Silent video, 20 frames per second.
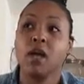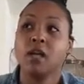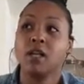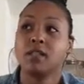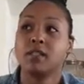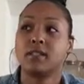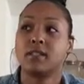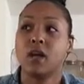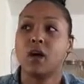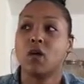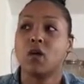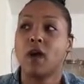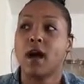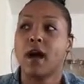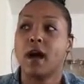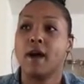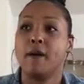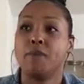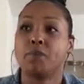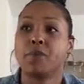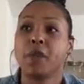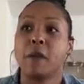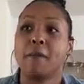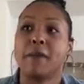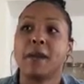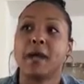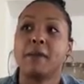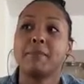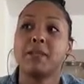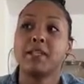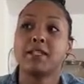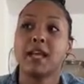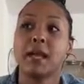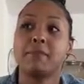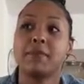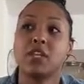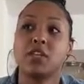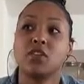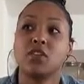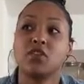So, but I'm the type
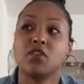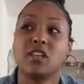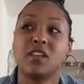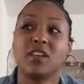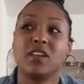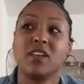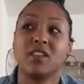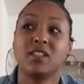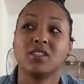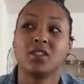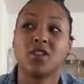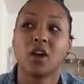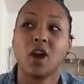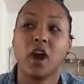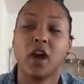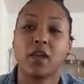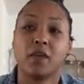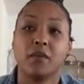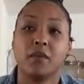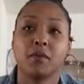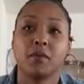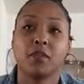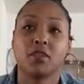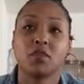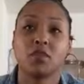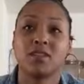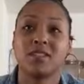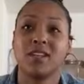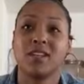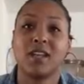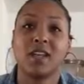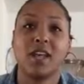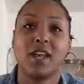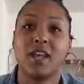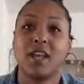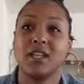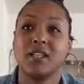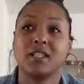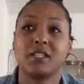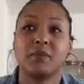that usually get into an argument with the Taurus and
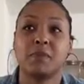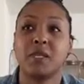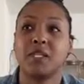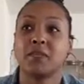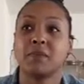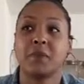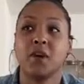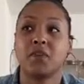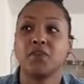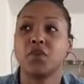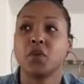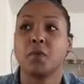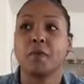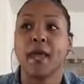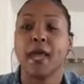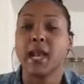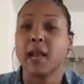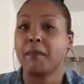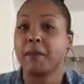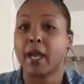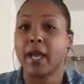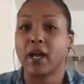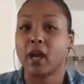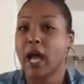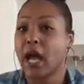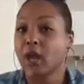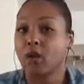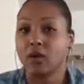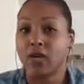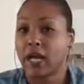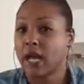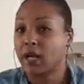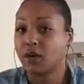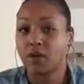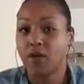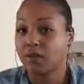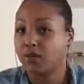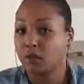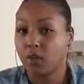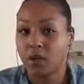they just piss me off so bad. I'm like, I
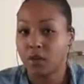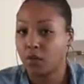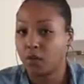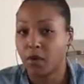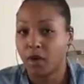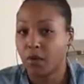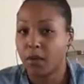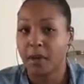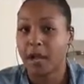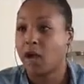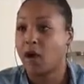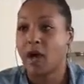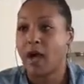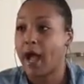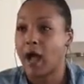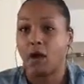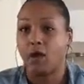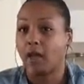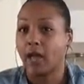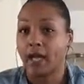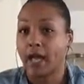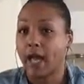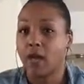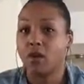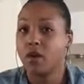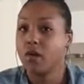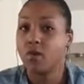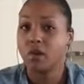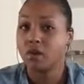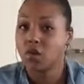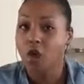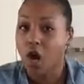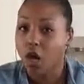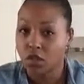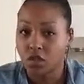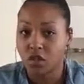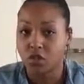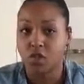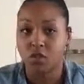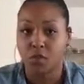don't even want to work it out. Like, I don't even want to
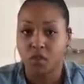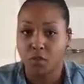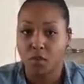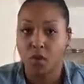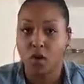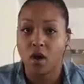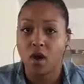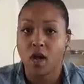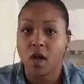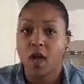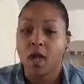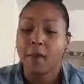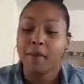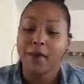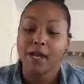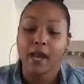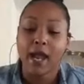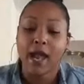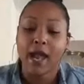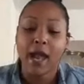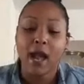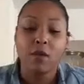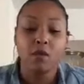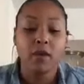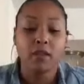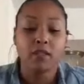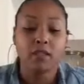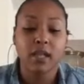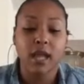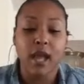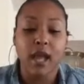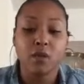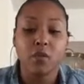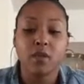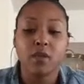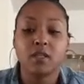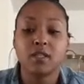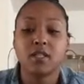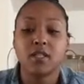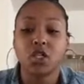talk to you anymore. But I
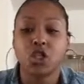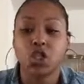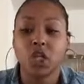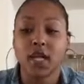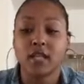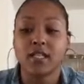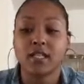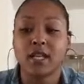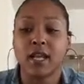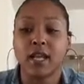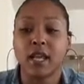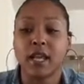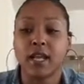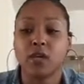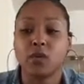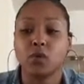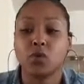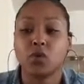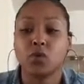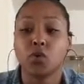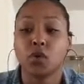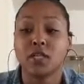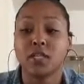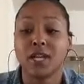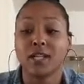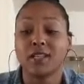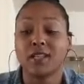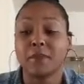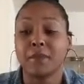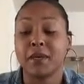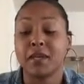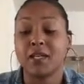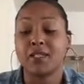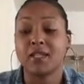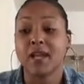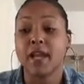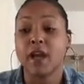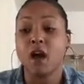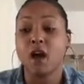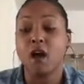wouldn't suggest to handle a Taurus like that because
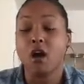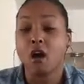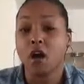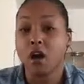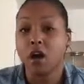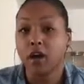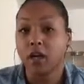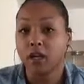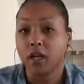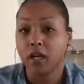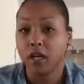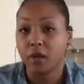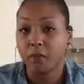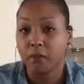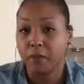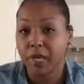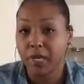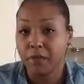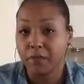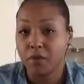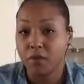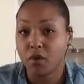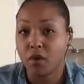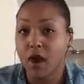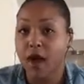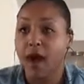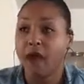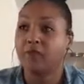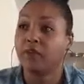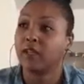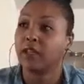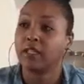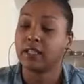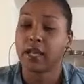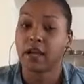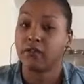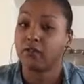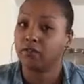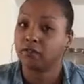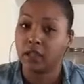they are good people. I feel like they
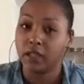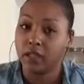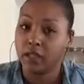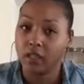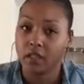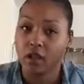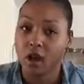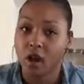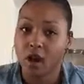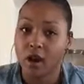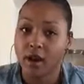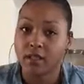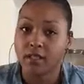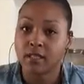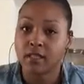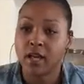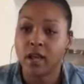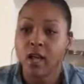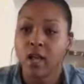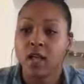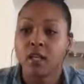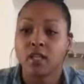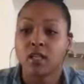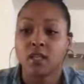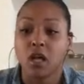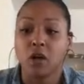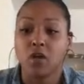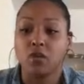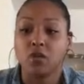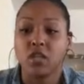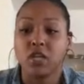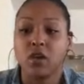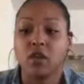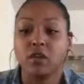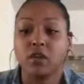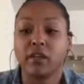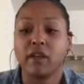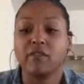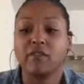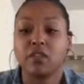have really good hearts. So, you know,
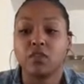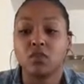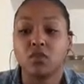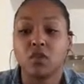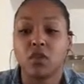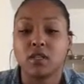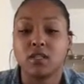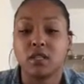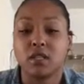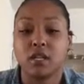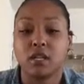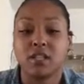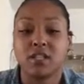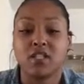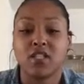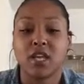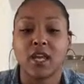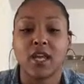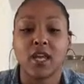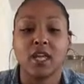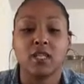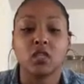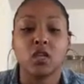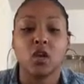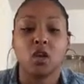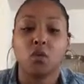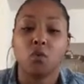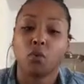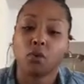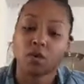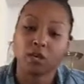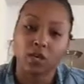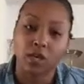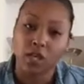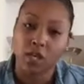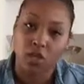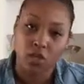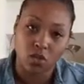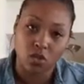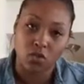give the Taurus another chance. Work the
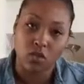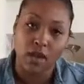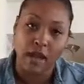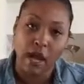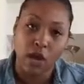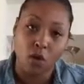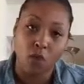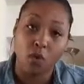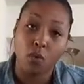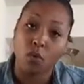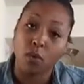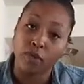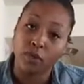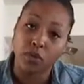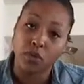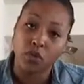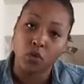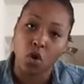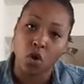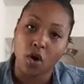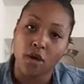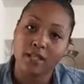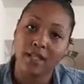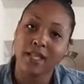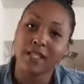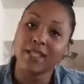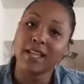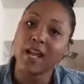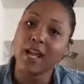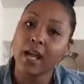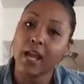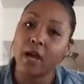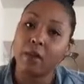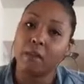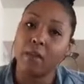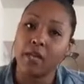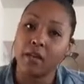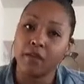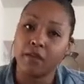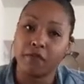issues out with the Taurus. That's kind of how
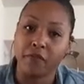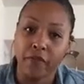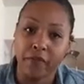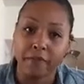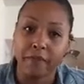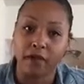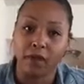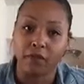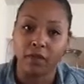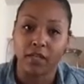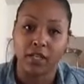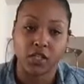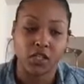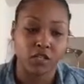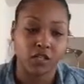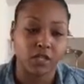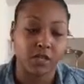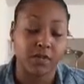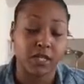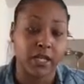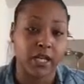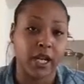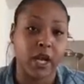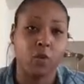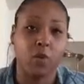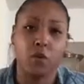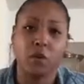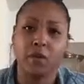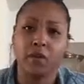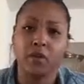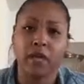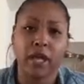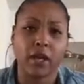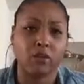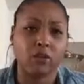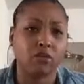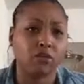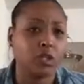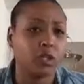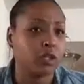me and the female relationships end up. We'll be like
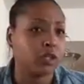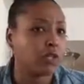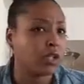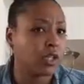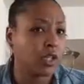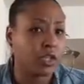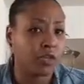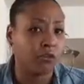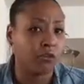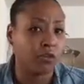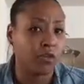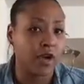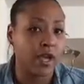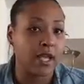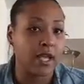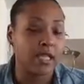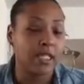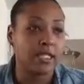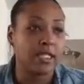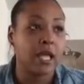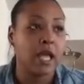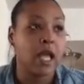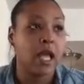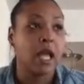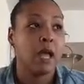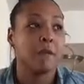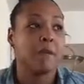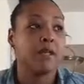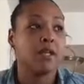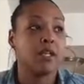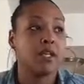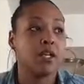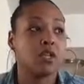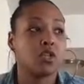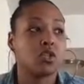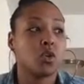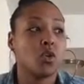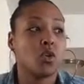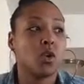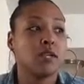really good friends. But then a
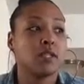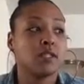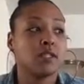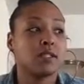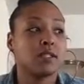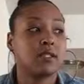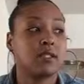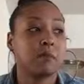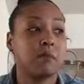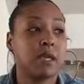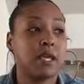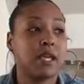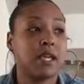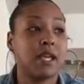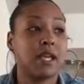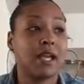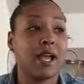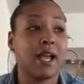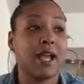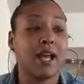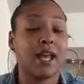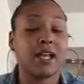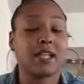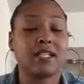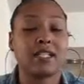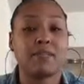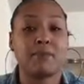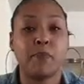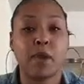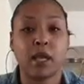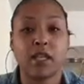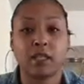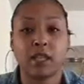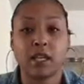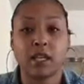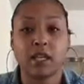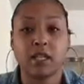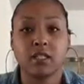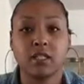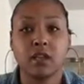Taurus, to me, can kind of expect
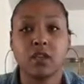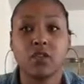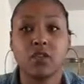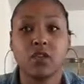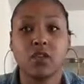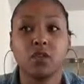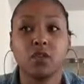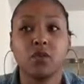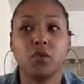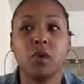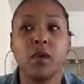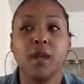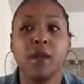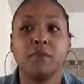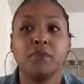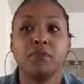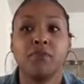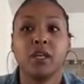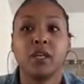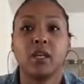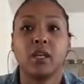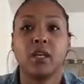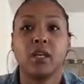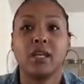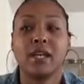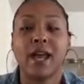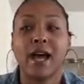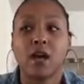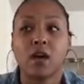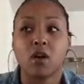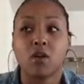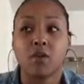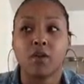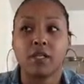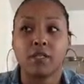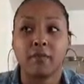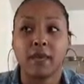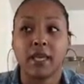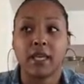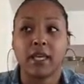things of you not always
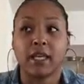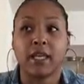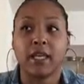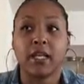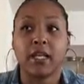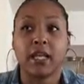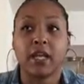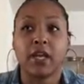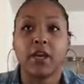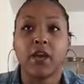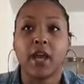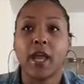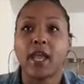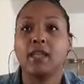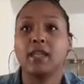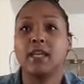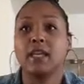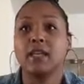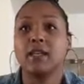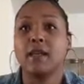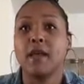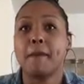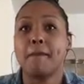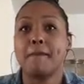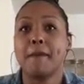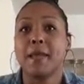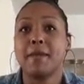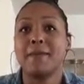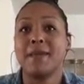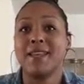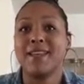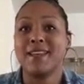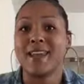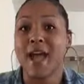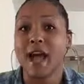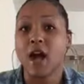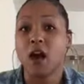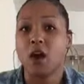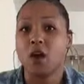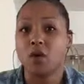make it clear, and then maybe
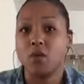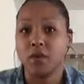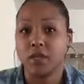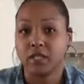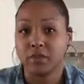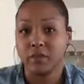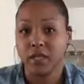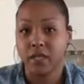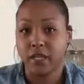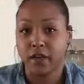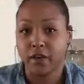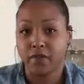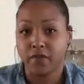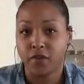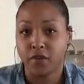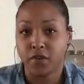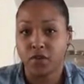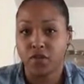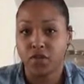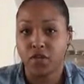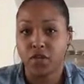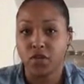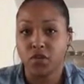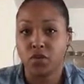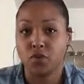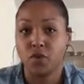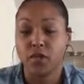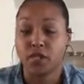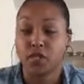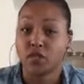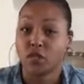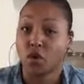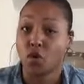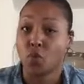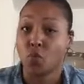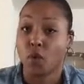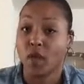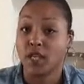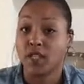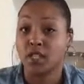not always be there for you in certain
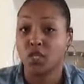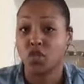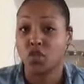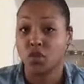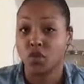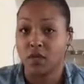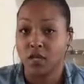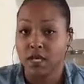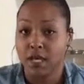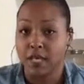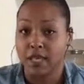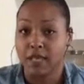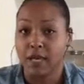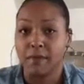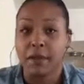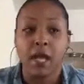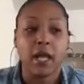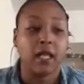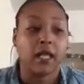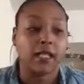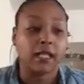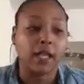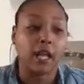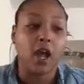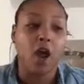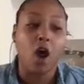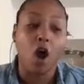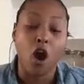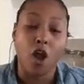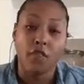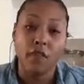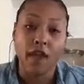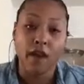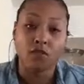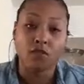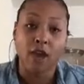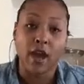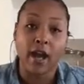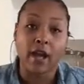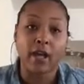ways that you need them. Like, they are that
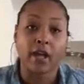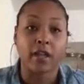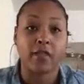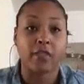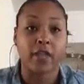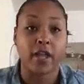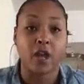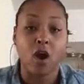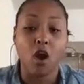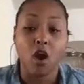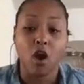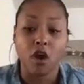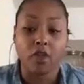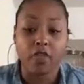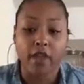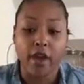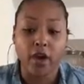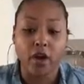rock, they are that